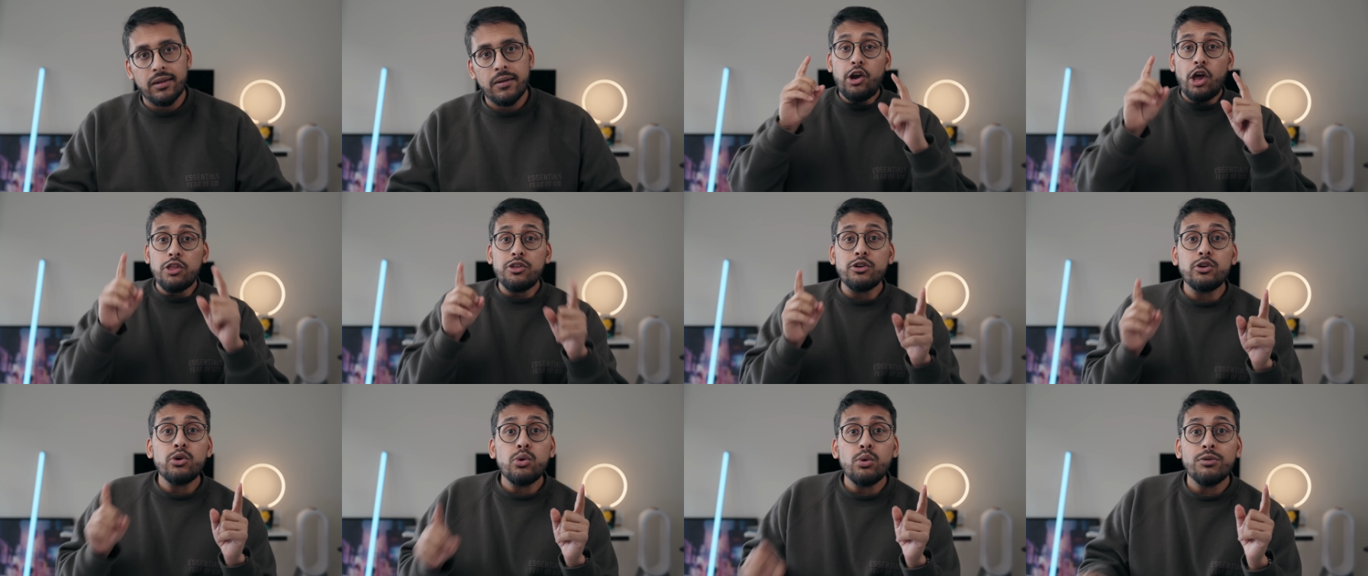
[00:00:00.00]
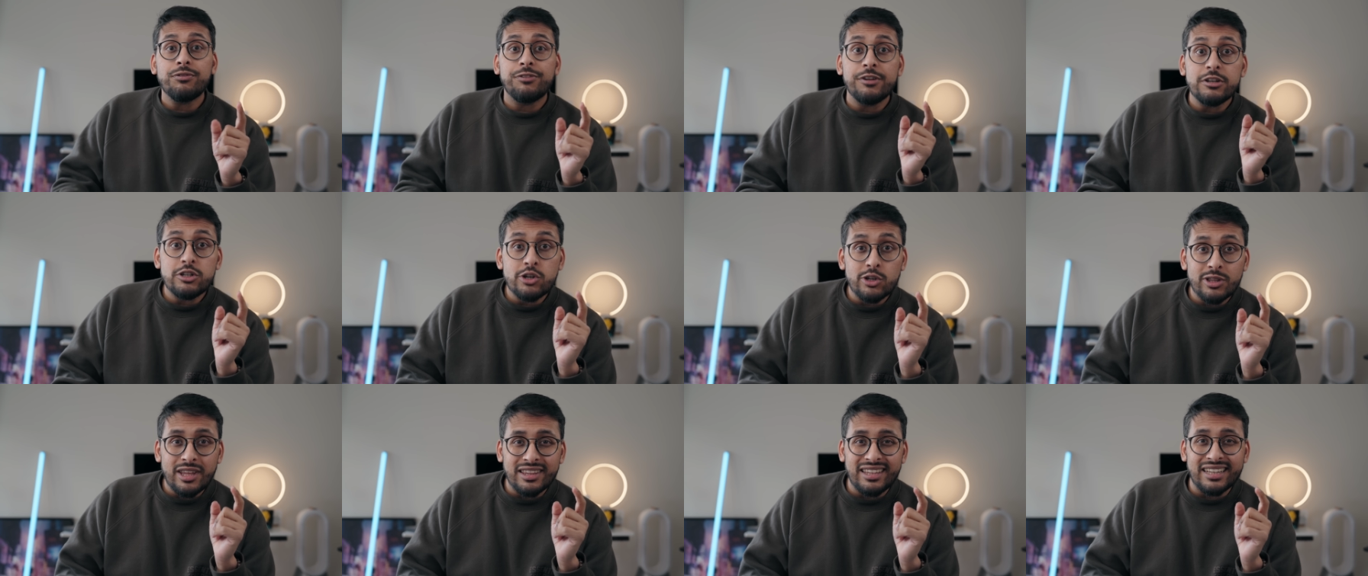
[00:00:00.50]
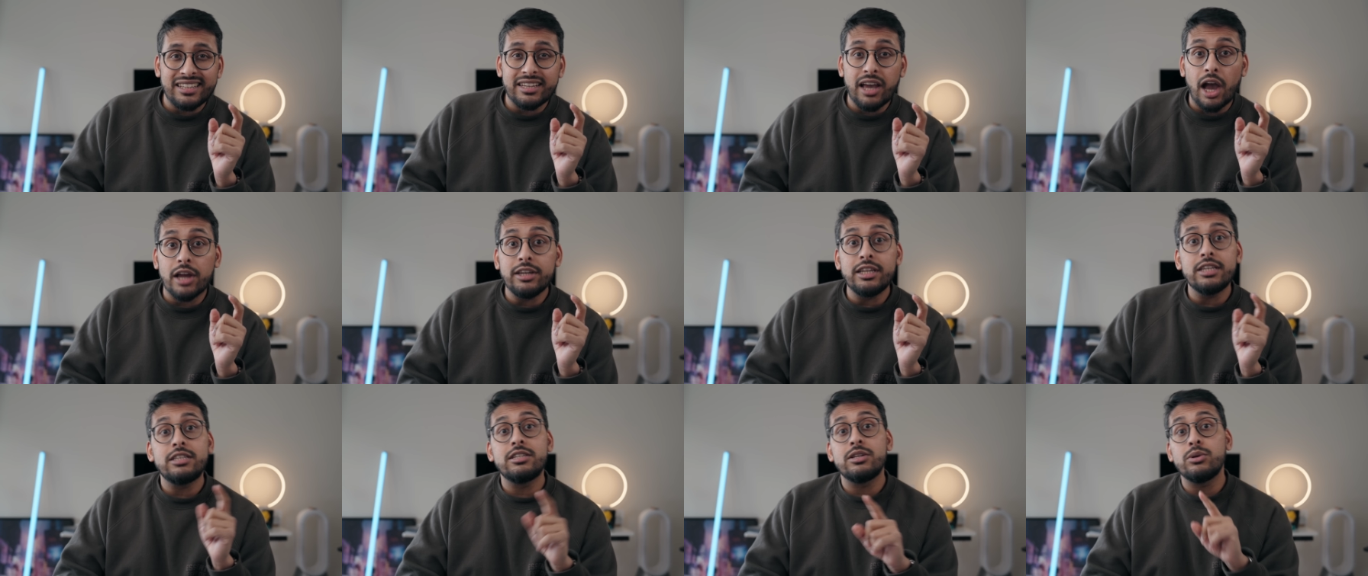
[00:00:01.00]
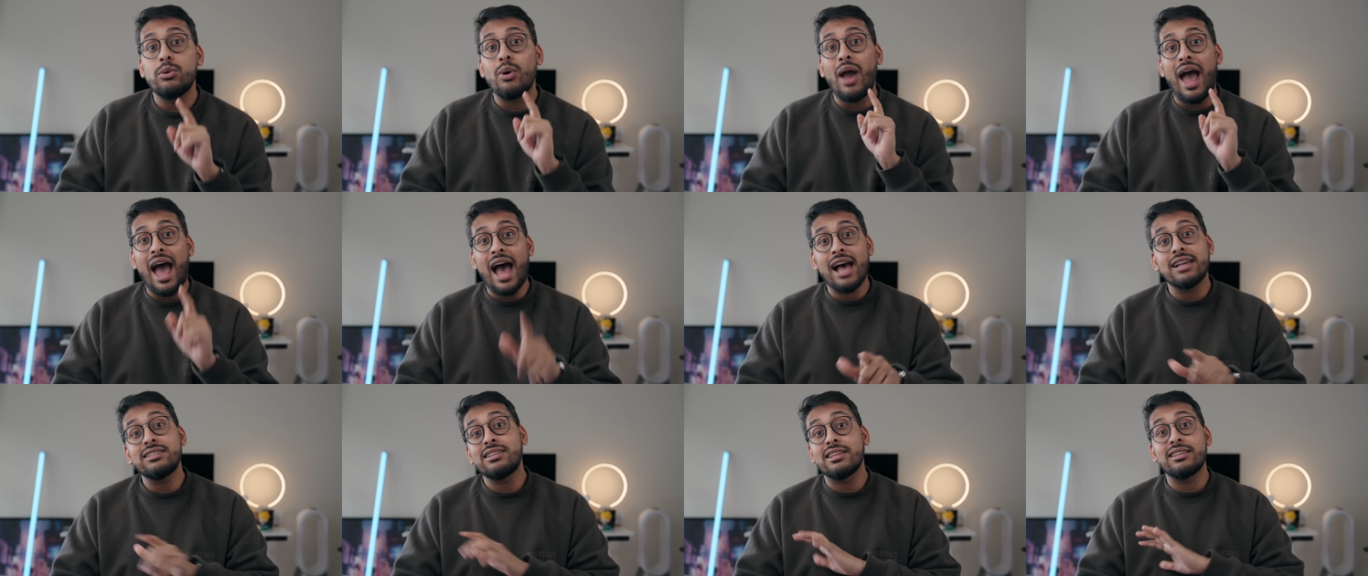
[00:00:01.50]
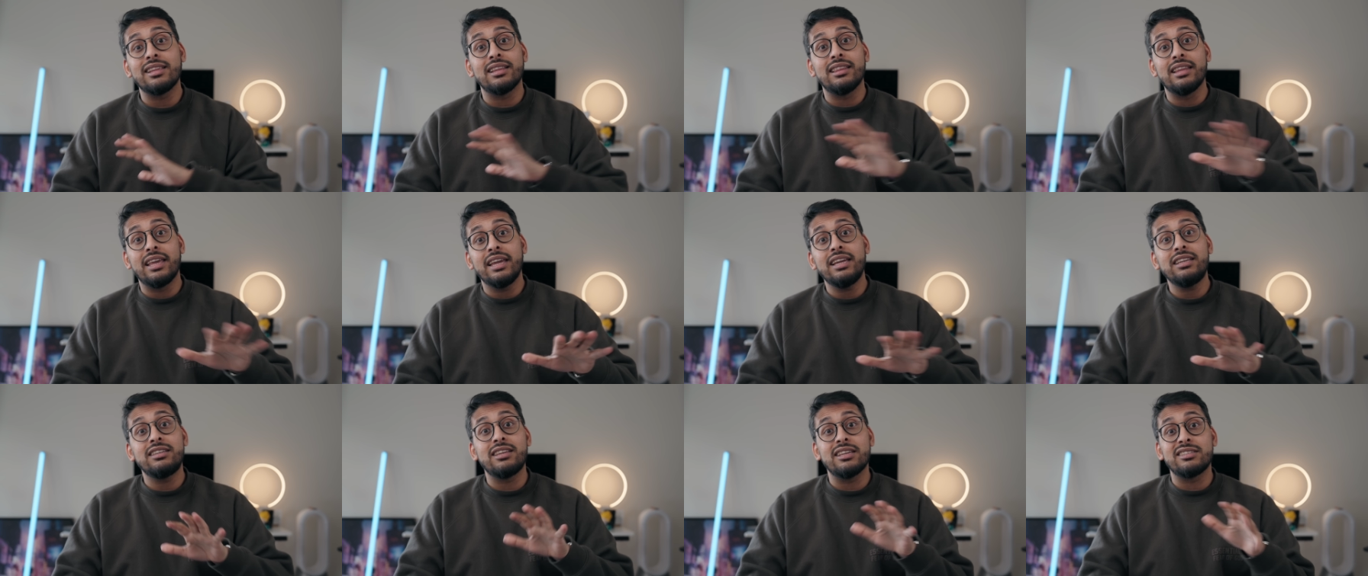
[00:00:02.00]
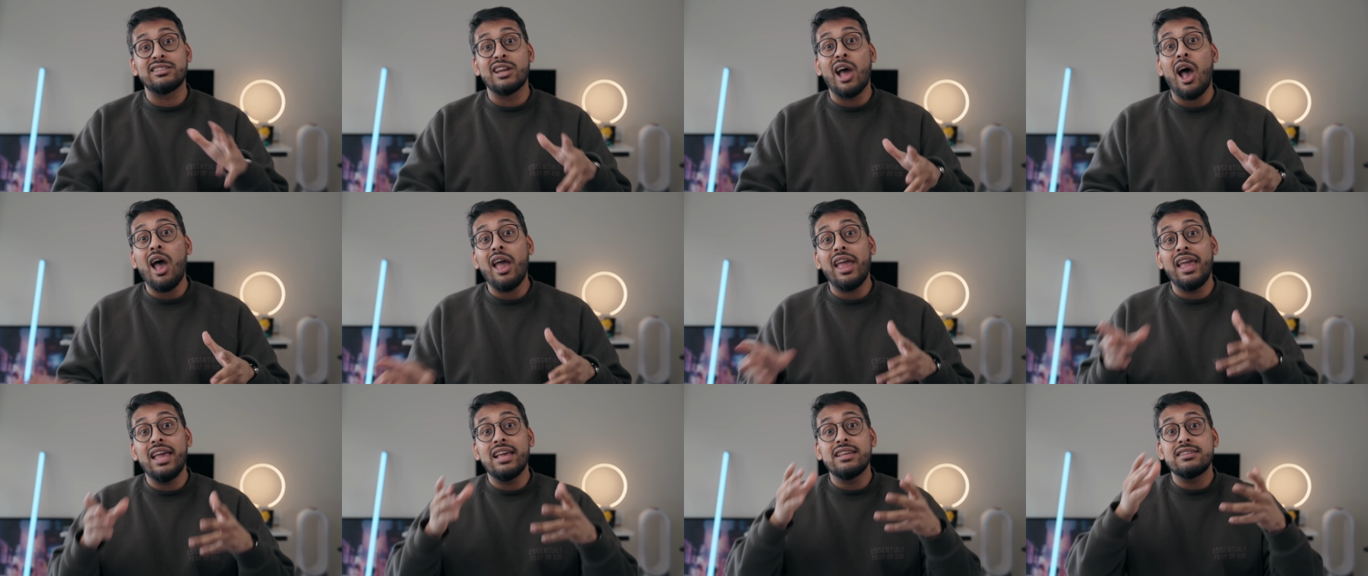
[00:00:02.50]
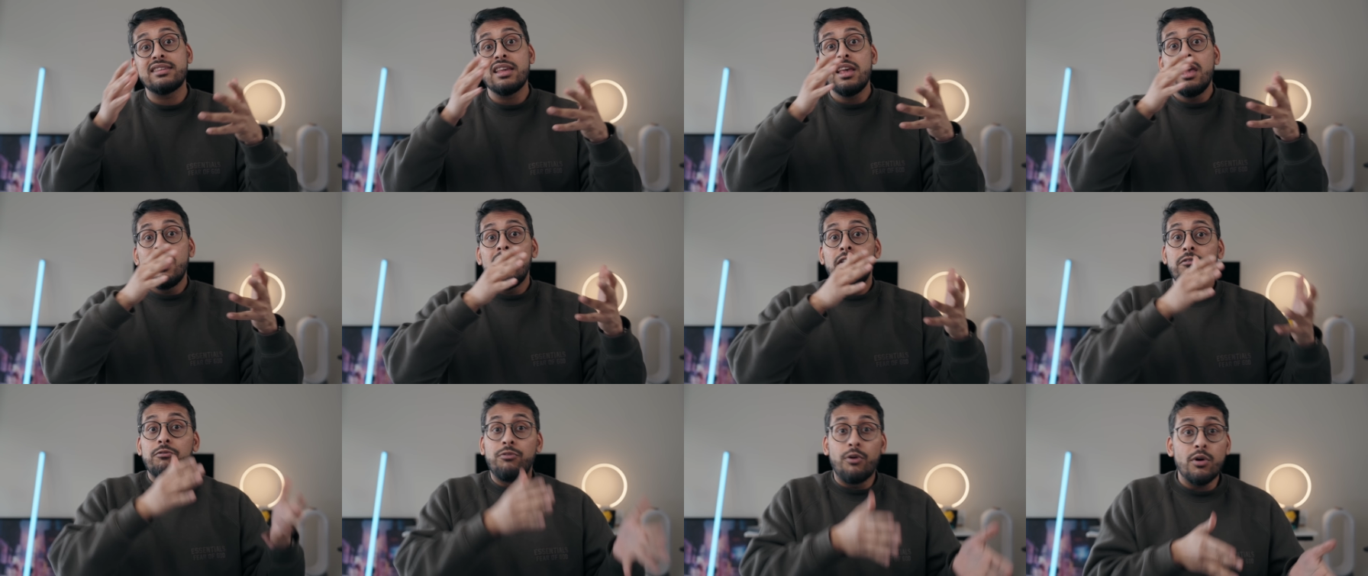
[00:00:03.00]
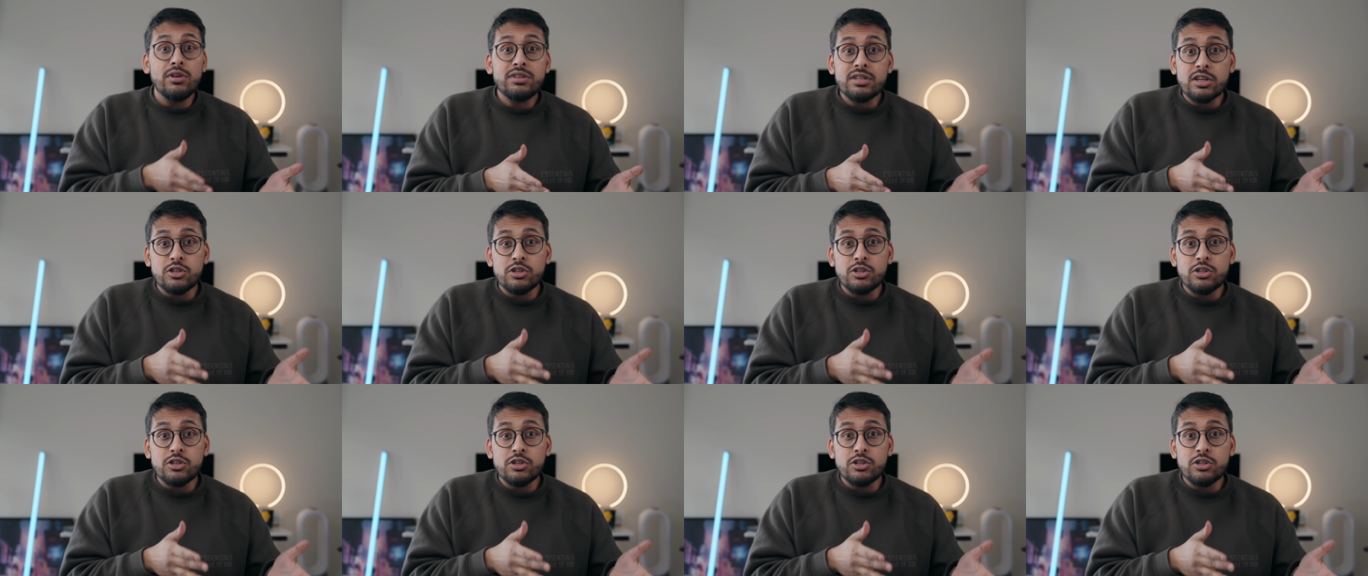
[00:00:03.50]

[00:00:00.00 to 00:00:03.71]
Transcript: Another cool feature that the Tiny 2 has that the Link does not is voice